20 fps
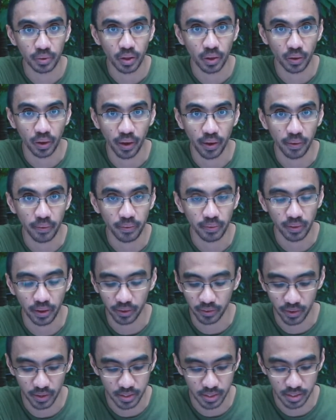Okay, like
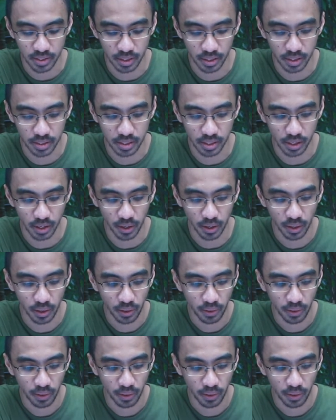there's acidity